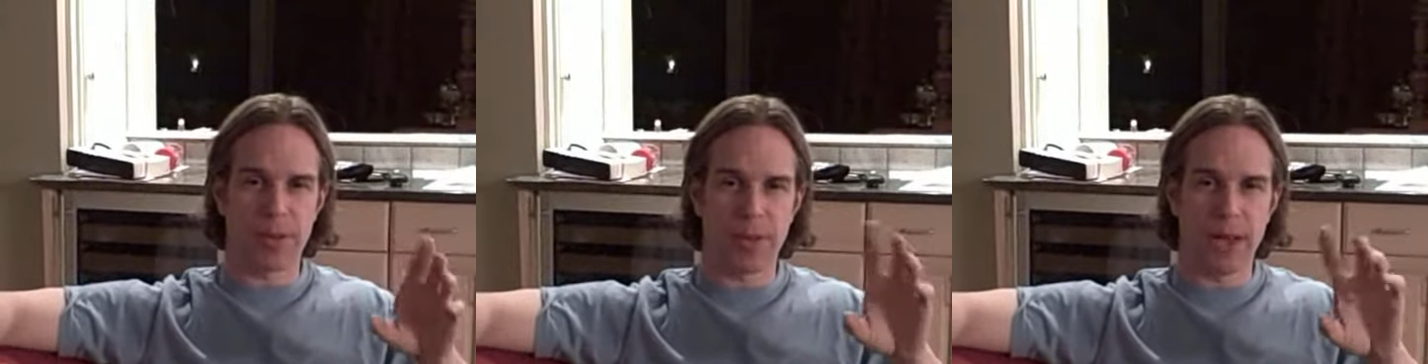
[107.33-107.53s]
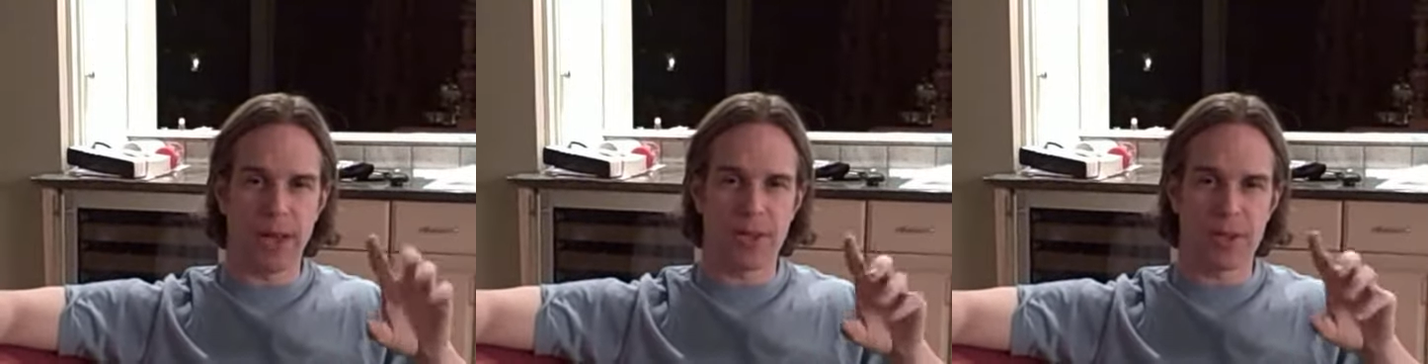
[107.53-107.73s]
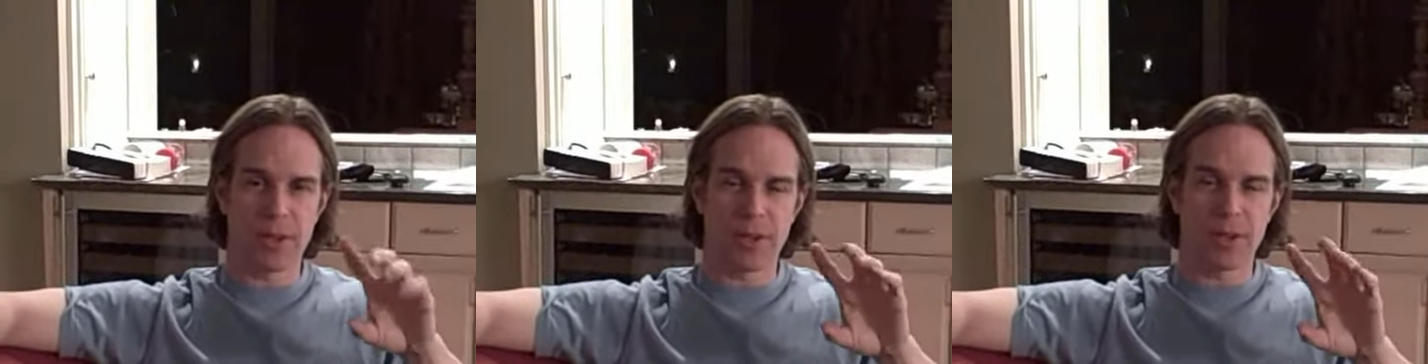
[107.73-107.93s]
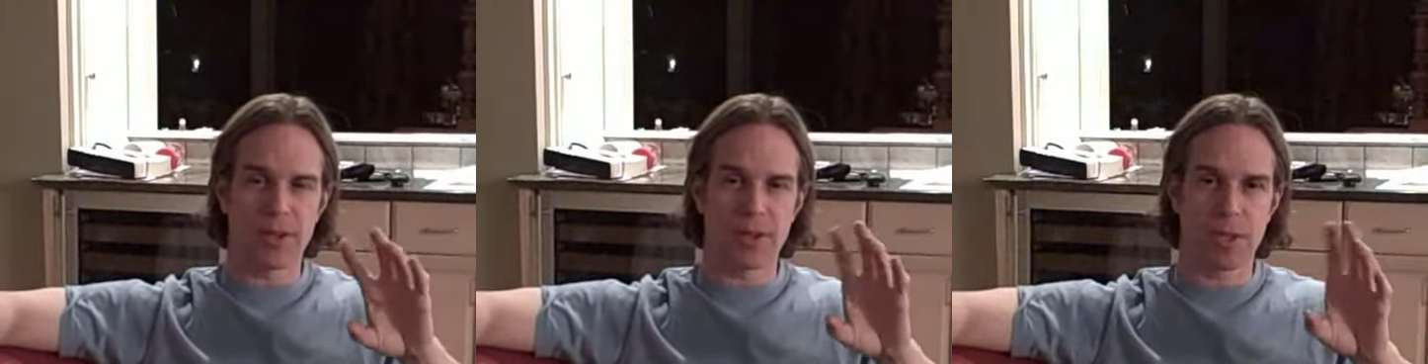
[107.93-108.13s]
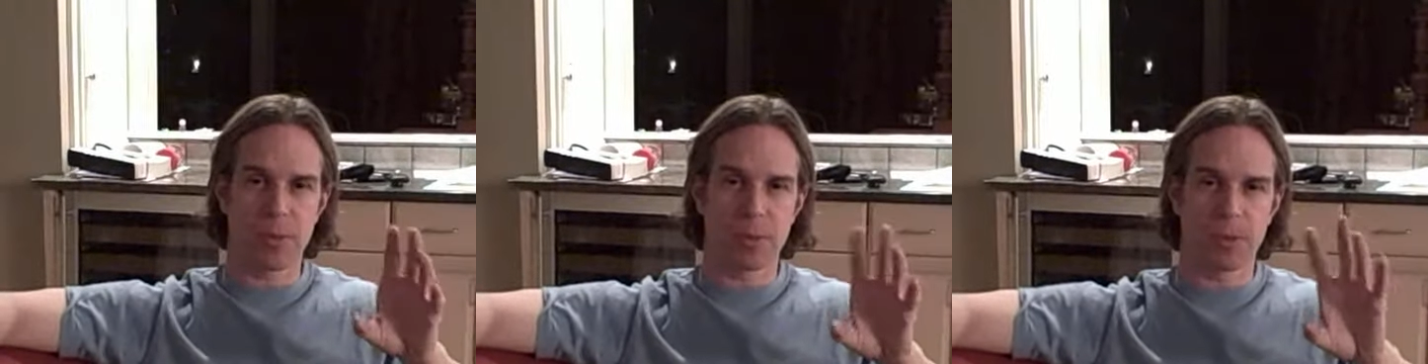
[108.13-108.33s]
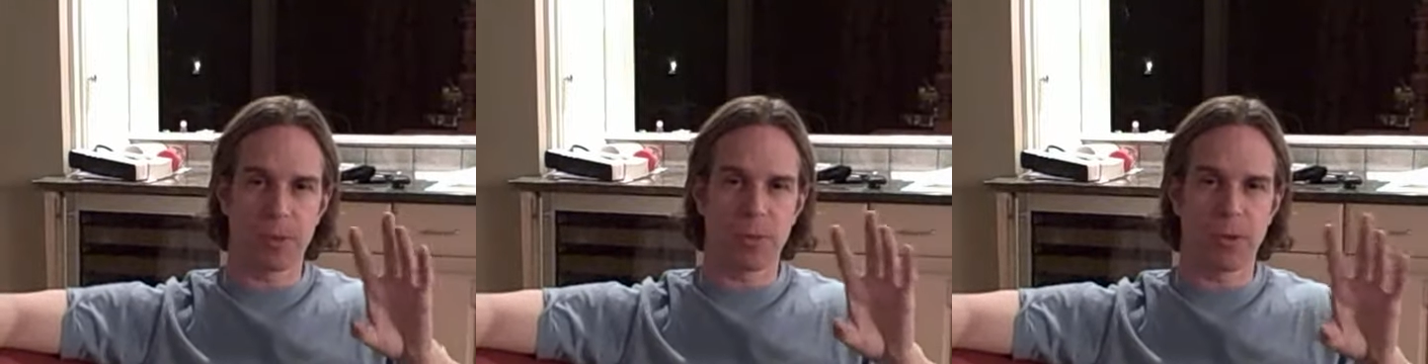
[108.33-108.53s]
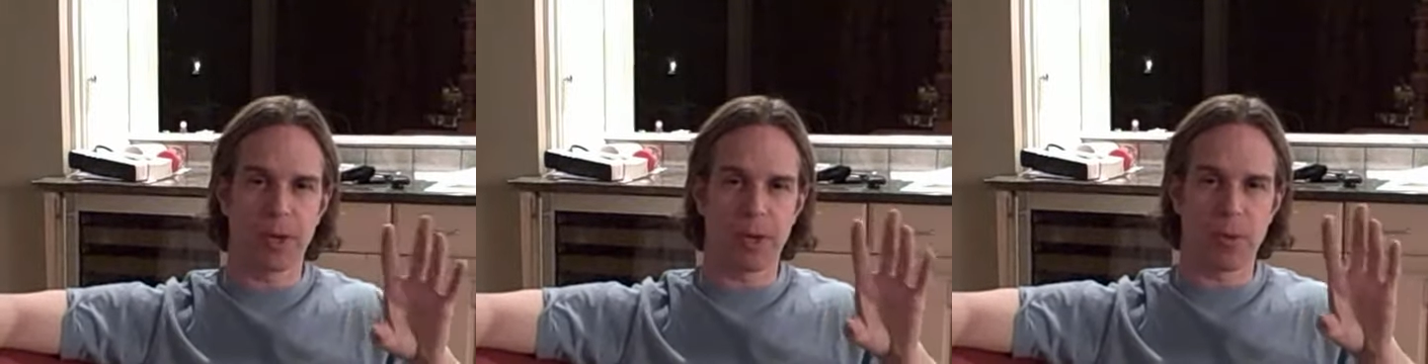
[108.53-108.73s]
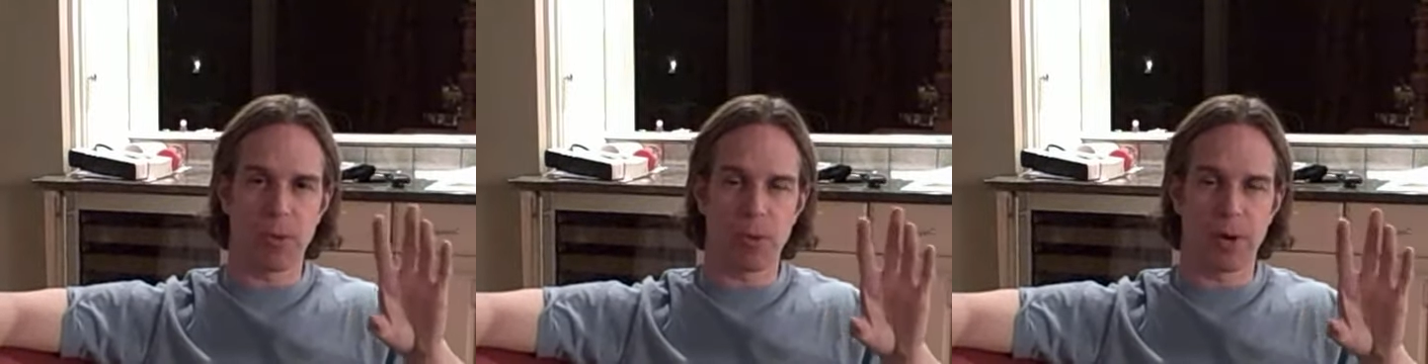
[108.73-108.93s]
that's the temperature we
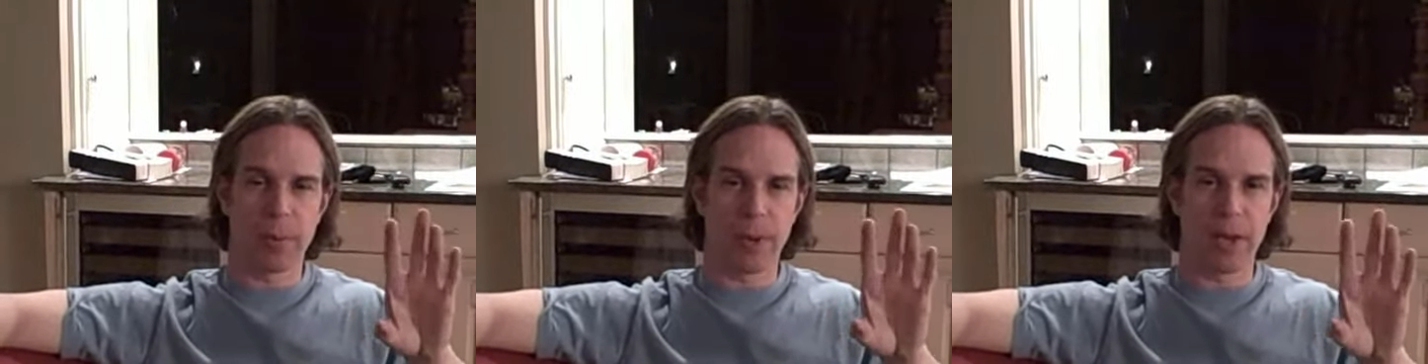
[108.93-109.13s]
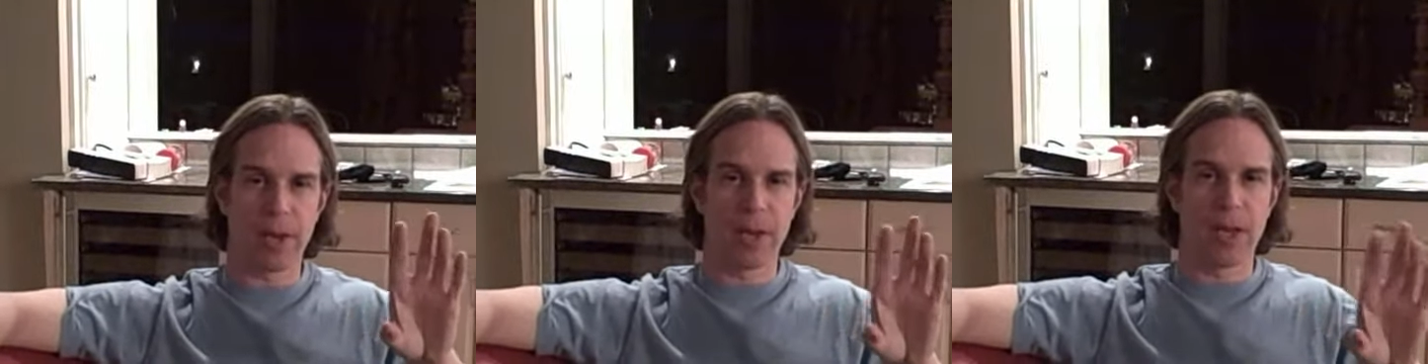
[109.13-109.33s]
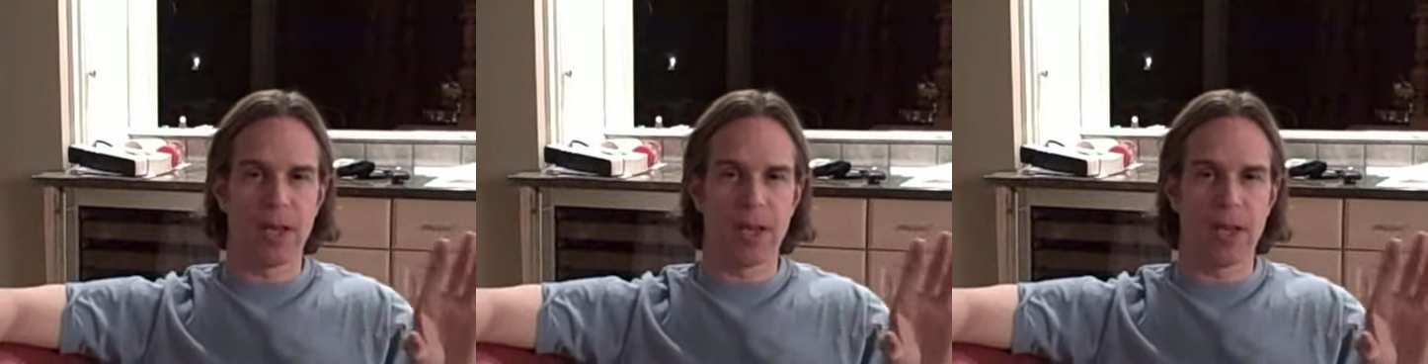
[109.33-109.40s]
need to worry about.